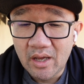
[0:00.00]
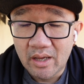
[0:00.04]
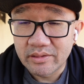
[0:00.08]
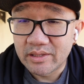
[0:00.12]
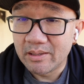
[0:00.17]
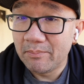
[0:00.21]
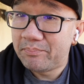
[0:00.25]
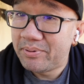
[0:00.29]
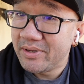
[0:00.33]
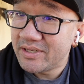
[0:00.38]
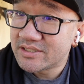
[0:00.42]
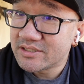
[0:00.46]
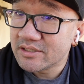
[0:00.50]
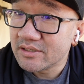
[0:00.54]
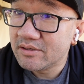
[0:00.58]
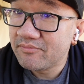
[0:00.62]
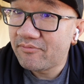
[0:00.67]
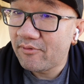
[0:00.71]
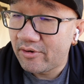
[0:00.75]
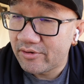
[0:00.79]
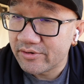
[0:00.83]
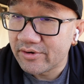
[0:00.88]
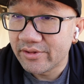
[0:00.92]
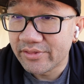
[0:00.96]
The pizza,
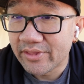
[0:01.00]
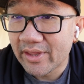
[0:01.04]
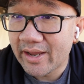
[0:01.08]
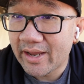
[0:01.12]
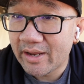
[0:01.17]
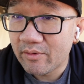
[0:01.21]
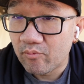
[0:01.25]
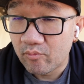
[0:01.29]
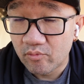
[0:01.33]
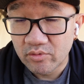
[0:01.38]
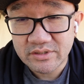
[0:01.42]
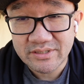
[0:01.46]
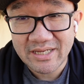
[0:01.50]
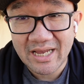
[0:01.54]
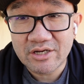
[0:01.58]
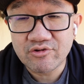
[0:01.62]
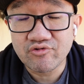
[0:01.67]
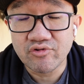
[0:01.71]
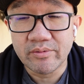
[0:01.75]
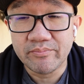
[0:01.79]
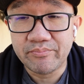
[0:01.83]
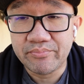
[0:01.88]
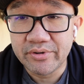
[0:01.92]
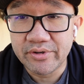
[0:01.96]
on the other hand, was
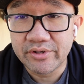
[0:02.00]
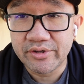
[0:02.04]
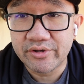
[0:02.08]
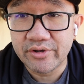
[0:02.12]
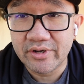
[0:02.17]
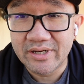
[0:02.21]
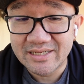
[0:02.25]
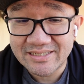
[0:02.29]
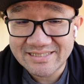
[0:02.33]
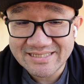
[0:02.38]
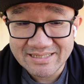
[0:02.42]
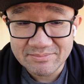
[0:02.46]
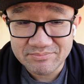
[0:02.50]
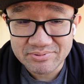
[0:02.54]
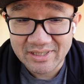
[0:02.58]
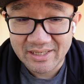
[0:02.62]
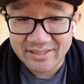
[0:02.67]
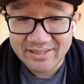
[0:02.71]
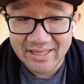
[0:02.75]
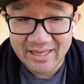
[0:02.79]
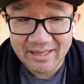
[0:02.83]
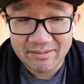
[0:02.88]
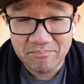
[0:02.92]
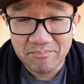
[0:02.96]
actually pretty good. It seems like
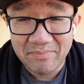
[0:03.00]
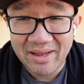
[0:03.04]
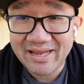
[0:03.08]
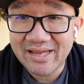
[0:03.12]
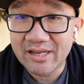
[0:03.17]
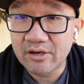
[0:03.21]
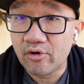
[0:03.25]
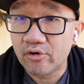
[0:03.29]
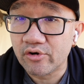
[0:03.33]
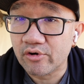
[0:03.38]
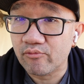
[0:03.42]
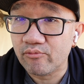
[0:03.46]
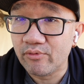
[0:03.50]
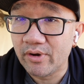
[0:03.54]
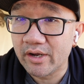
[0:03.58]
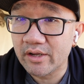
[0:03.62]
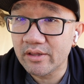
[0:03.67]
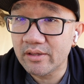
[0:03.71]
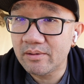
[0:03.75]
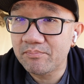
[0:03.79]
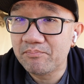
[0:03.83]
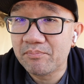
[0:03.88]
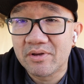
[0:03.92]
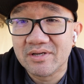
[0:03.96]
they make it on a
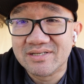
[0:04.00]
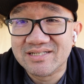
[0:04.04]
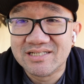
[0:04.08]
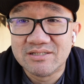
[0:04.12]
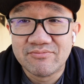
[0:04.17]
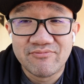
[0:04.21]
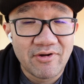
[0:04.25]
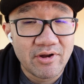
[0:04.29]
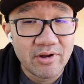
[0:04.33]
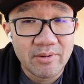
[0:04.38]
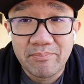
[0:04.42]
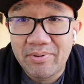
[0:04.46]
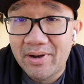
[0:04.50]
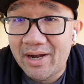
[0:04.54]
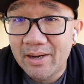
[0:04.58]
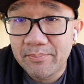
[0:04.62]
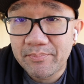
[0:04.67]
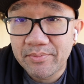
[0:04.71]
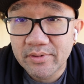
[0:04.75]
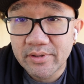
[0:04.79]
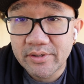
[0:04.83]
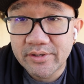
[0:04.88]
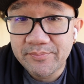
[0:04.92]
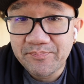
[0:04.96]
regular because it's very
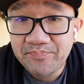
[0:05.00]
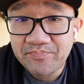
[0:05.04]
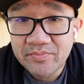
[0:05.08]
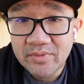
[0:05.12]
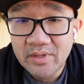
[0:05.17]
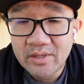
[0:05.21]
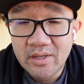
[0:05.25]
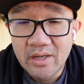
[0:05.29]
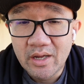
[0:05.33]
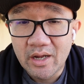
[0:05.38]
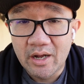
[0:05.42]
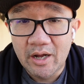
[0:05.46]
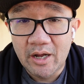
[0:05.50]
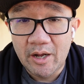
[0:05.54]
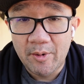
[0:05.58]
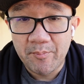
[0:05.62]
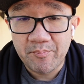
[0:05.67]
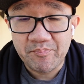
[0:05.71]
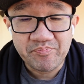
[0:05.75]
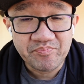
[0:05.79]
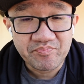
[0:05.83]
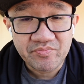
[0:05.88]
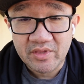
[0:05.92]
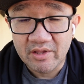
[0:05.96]
popular.
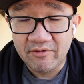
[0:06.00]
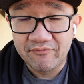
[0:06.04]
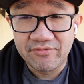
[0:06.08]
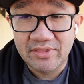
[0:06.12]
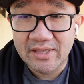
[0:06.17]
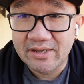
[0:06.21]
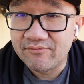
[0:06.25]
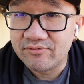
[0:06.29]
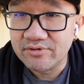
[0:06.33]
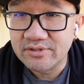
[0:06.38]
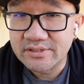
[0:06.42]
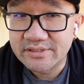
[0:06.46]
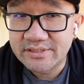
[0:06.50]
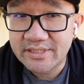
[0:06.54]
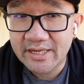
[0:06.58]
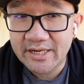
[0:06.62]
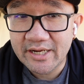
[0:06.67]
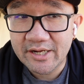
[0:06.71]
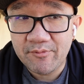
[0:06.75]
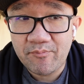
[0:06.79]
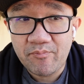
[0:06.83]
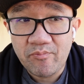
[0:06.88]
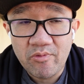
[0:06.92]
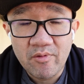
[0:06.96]
Um, the flavor is
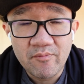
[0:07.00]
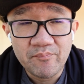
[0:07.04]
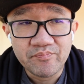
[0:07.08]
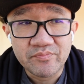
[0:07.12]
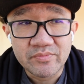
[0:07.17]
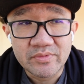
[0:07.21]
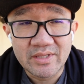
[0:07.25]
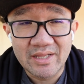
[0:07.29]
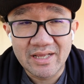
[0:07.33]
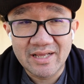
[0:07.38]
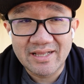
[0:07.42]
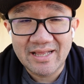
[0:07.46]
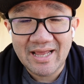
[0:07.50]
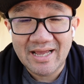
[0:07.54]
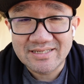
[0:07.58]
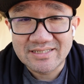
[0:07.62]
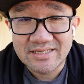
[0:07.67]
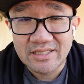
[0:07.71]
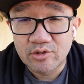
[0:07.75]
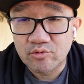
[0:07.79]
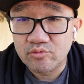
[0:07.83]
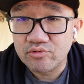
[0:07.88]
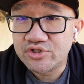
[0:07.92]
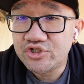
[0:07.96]
there. It has
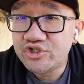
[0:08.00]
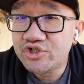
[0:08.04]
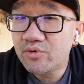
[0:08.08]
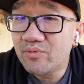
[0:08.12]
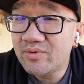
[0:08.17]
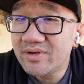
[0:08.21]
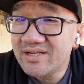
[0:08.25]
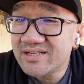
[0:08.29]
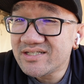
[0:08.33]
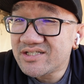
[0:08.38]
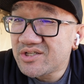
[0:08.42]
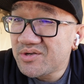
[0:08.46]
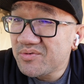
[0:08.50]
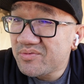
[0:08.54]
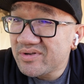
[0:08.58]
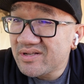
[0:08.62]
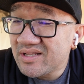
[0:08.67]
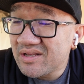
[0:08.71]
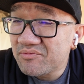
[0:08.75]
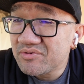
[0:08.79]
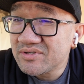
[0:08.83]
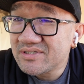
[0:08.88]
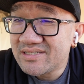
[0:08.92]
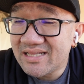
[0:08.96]
a little chewiness to it.
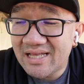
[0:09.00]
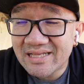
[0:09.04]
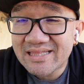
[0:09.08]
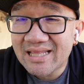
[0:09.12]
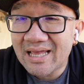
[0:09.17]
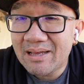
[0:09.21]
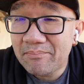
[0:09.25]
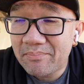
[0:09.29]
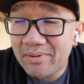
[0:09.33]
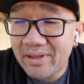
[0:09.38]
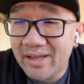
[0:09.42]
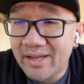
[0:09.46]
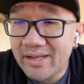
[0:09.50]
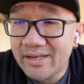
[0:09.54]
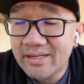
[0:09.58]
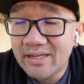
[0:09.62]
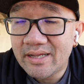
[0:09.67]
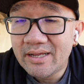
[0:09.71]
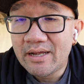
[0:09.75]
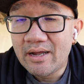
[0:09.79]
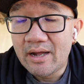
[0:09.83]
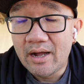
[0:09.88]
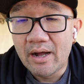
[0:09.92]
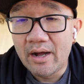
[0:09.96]
It was not that bad.
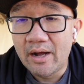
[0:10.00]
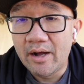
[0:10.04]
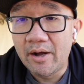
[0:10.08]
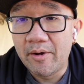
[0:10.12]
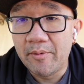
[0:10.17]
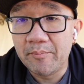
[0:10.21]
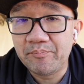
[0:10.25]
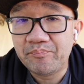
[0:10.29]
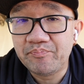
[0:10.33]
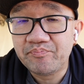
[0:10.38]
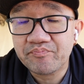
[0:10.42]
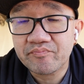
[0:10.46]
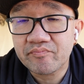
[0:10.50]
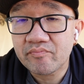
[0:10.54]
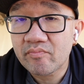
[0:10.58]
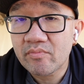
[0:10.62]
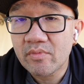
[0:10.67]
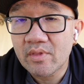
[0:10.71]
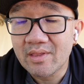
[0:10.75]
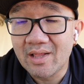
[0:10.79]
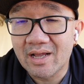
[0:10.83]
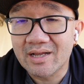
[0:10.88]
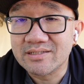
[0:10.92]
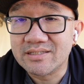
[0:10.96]
Um,
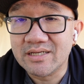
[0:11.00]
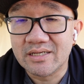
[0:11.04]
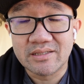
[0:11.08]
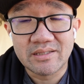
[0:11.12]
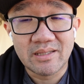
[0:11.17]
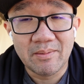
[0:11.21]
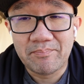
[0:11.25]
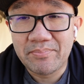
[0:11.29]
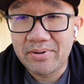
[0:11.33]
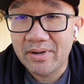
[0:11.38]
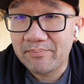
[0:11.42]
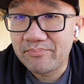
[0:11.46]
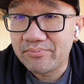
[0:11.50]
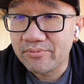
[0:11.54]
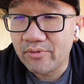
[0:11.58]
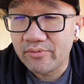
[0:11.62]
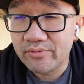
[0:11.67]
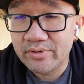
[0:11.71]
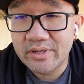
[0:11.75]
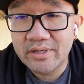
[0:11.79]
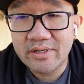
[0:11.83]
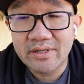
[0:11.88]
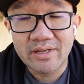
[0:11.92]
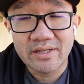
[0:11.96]
like I said, the
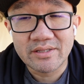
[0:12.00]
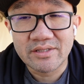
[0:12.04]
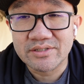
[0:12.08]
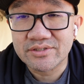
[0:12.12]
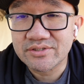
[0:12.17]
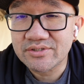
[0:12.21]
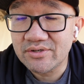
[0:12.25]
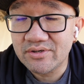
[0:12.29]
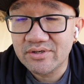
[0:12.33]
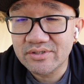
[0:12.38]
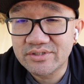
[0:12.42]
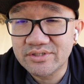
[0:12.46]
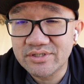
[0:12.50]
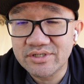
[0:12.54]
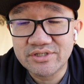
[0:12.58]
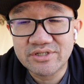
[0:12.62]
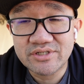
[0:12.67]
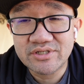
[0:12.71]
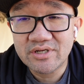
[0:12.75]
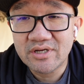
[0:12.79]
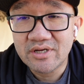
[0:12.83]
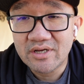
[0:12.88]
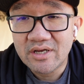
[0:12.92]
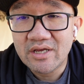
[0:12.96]
pepperoni and the sausage,
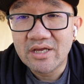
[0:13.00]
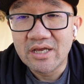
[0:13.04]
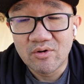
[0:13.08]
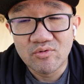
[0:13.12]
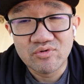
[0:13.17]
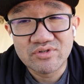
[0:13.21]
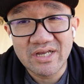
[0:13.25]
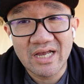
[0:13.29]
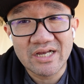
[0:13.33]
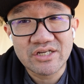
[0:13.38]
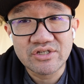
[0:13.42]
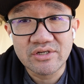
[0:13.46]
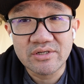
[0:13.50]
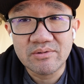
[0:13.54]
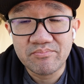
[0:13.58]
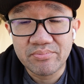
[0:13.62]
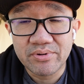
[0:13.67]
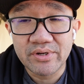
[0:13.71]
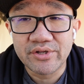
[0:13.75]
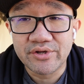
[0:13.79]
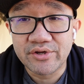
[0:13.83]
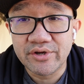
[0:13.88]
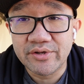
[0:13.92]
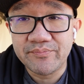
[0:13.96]
it was actually
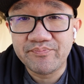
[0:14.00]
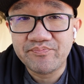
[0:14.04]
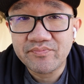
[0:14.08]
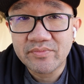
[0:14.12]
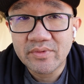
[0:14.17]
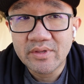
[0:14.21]
pretty good.